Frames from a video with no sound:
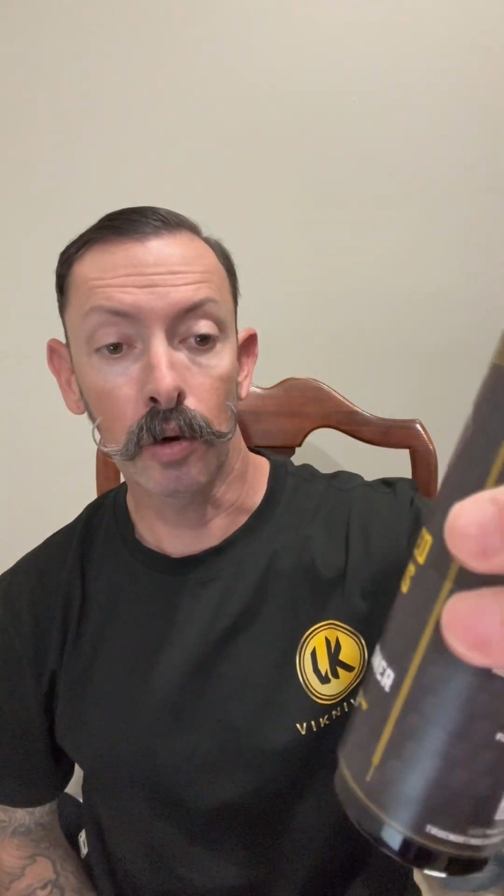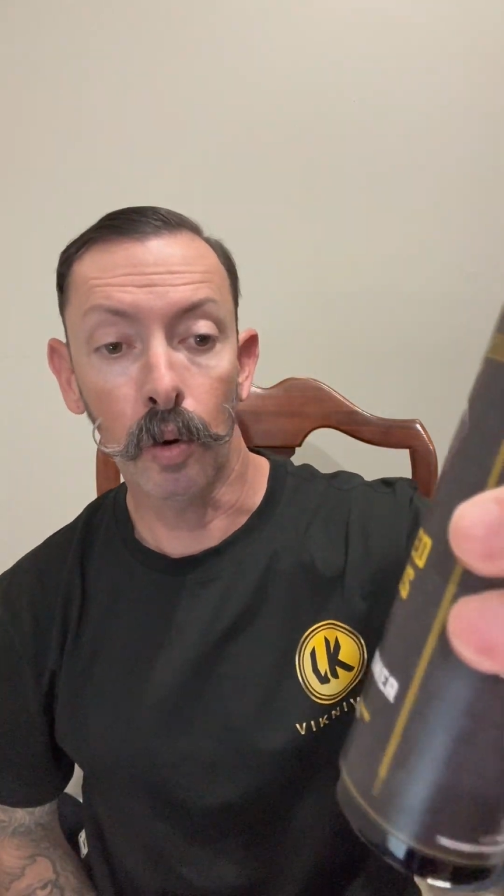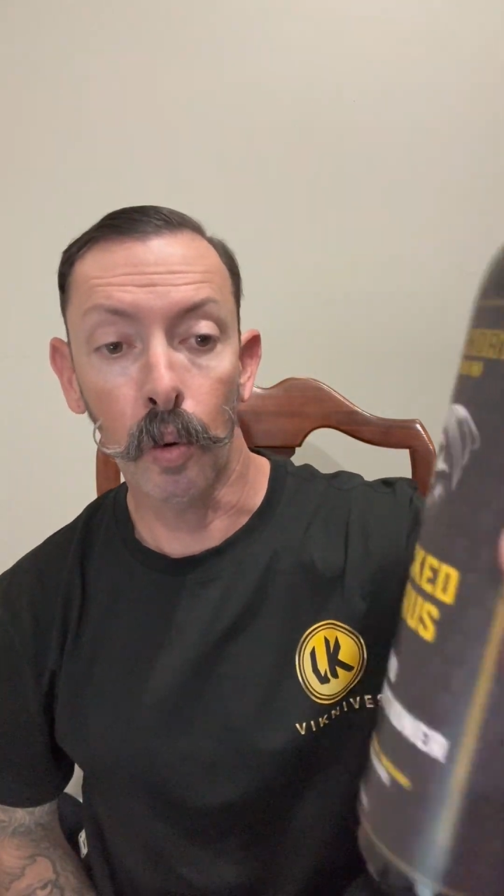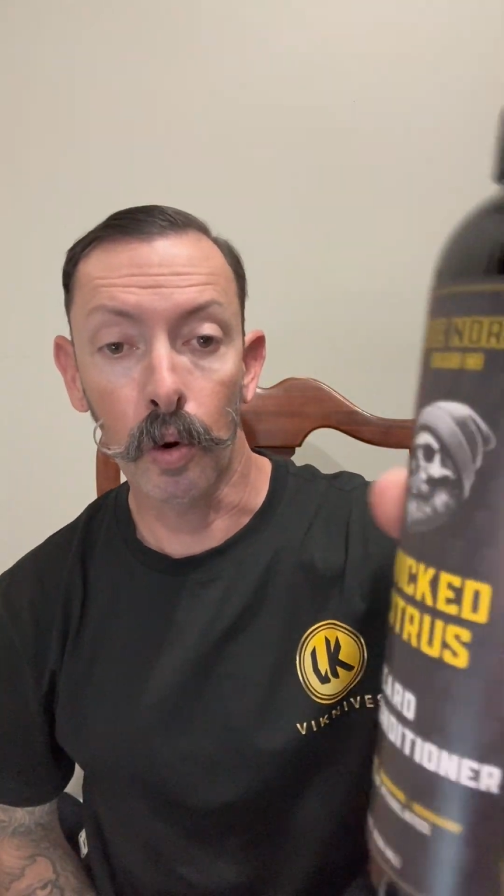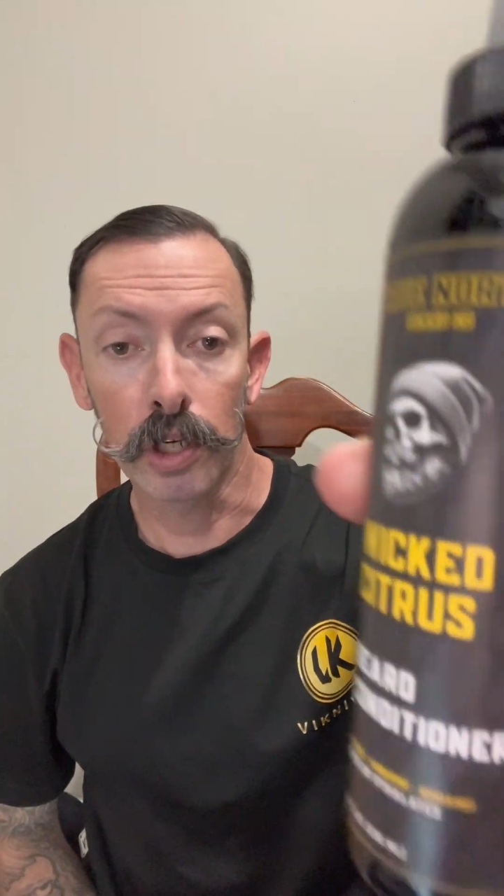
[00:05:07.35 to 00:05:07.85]

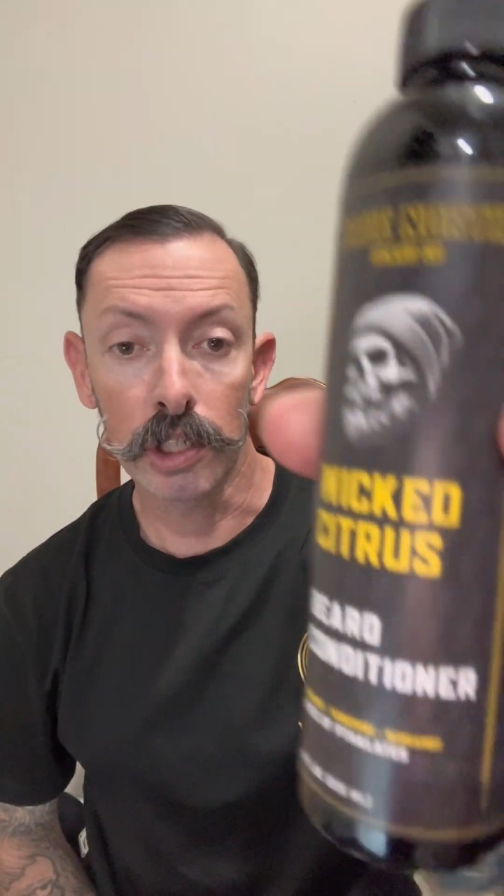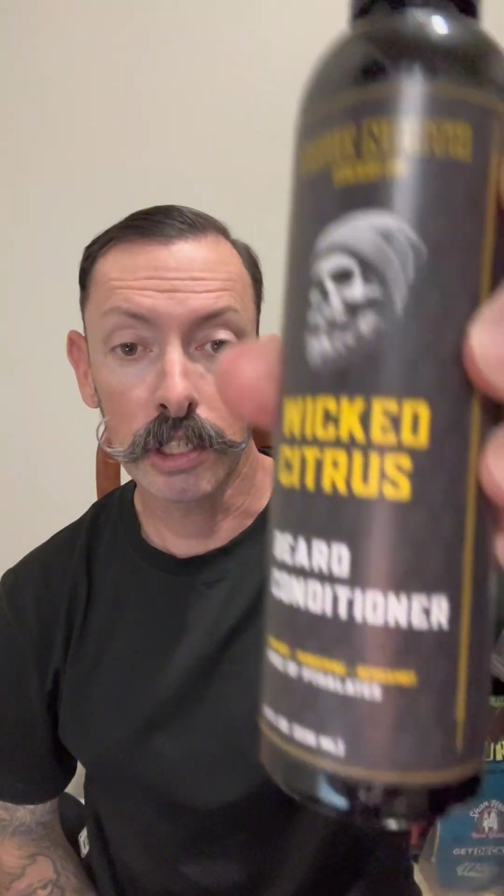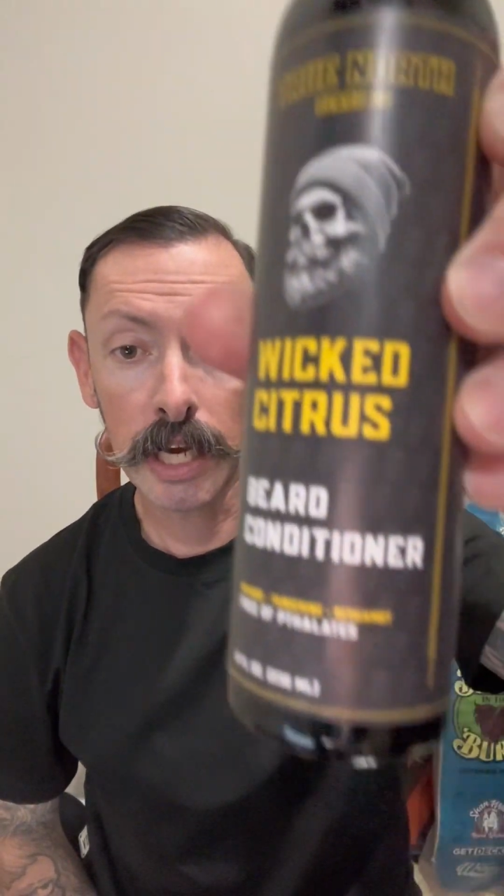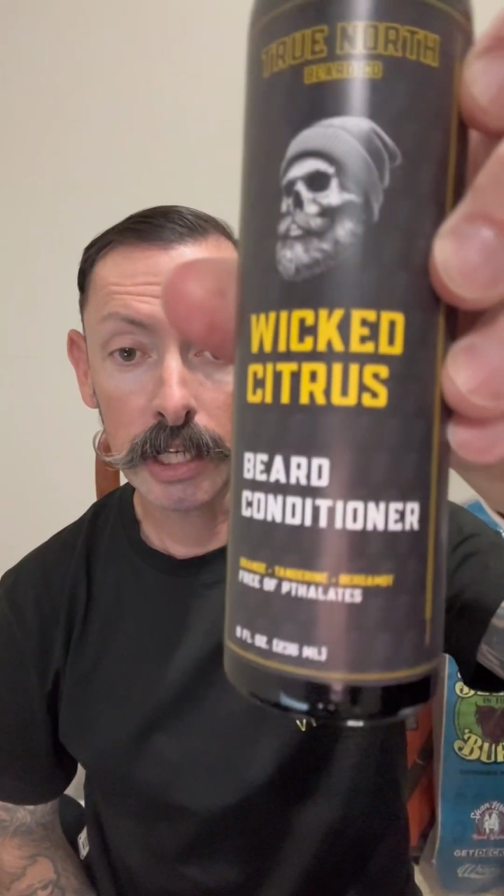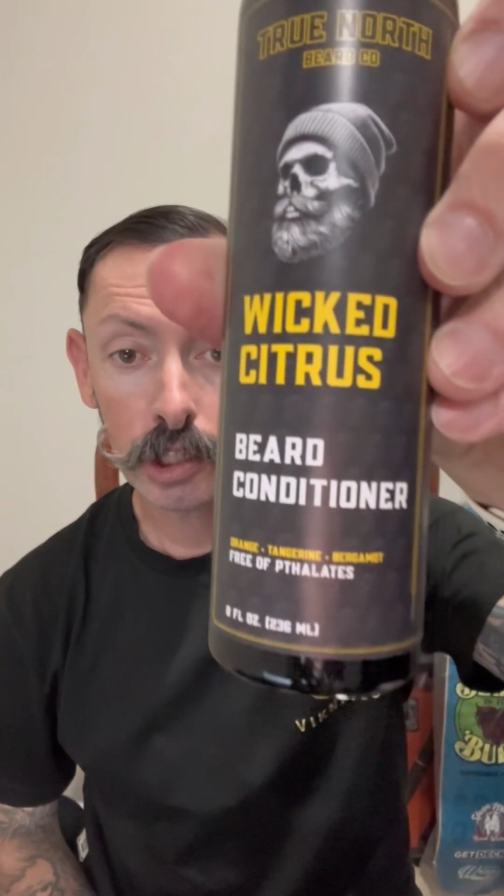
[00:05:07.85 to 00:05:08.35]
orange,
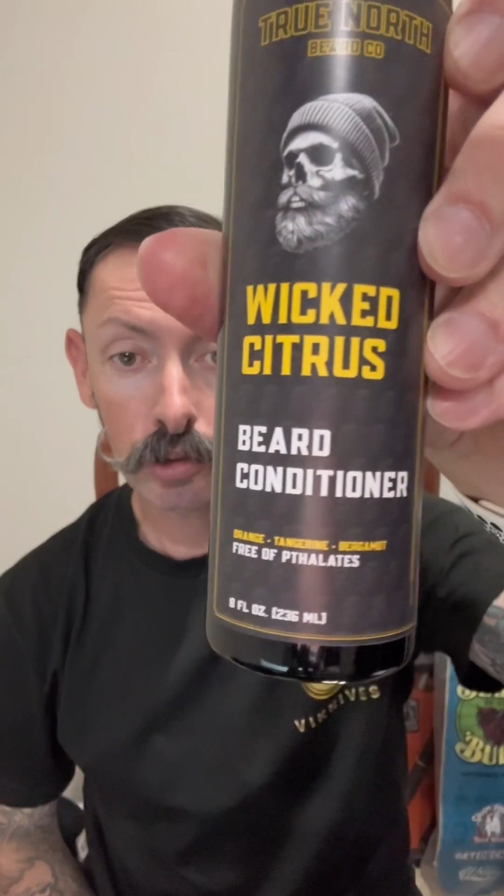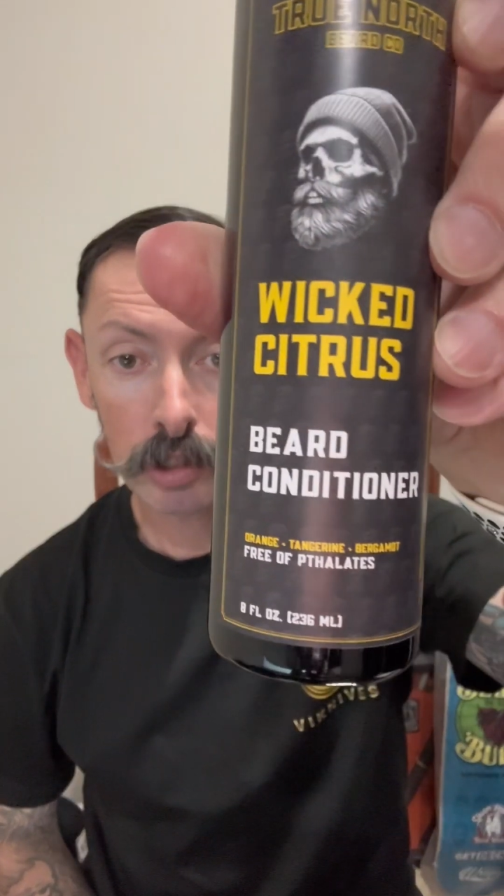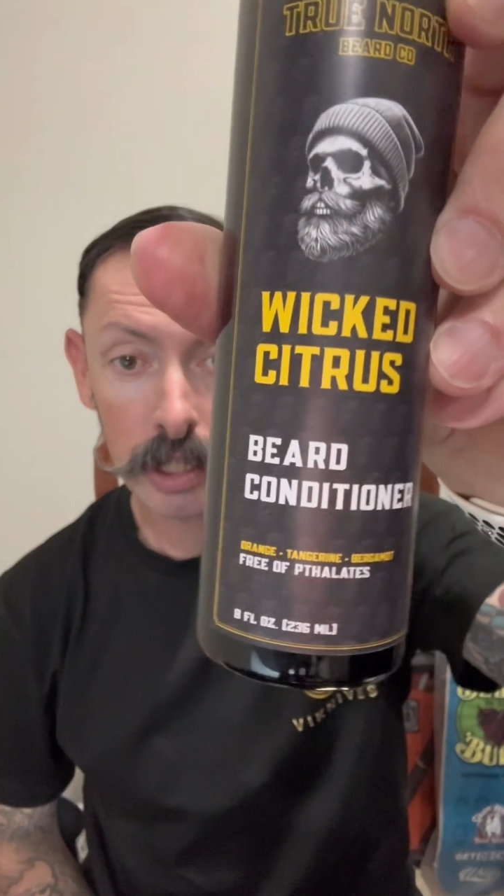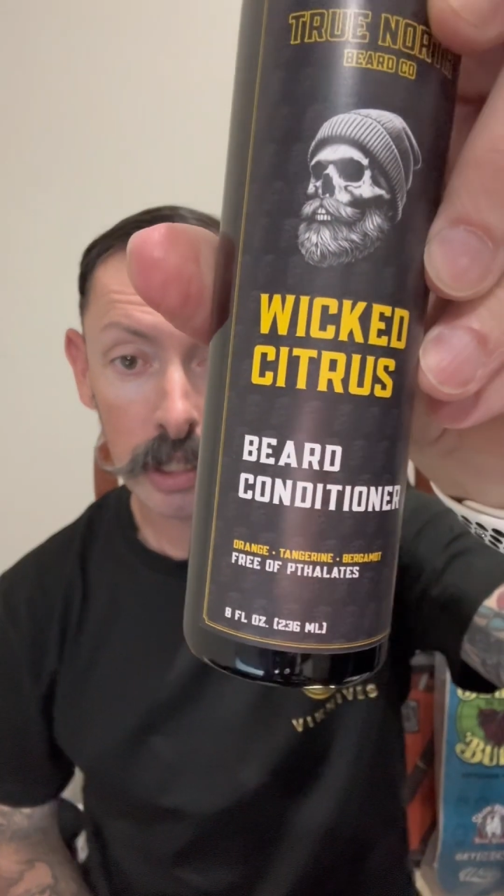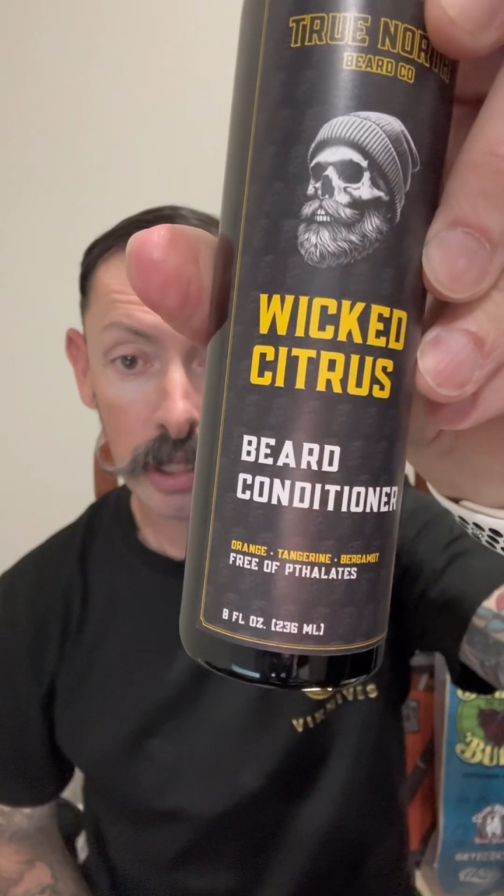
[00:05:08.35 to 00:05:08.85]

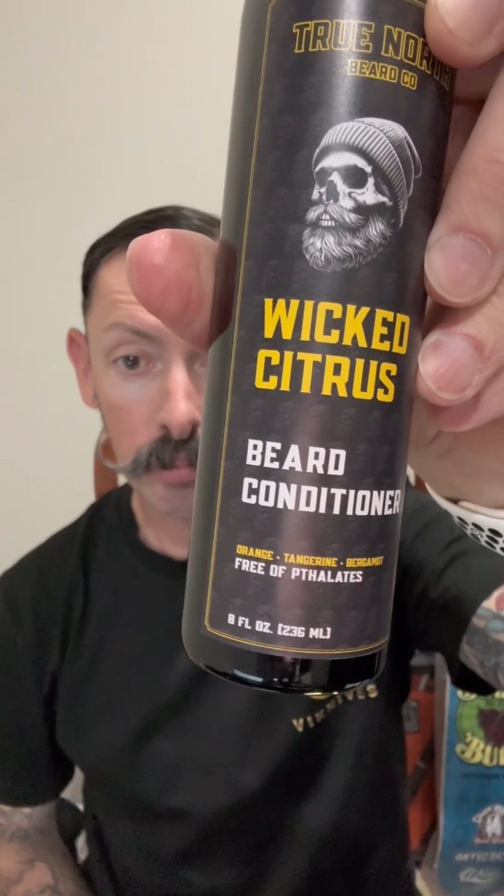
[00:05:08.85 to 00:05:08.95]
tangerine, and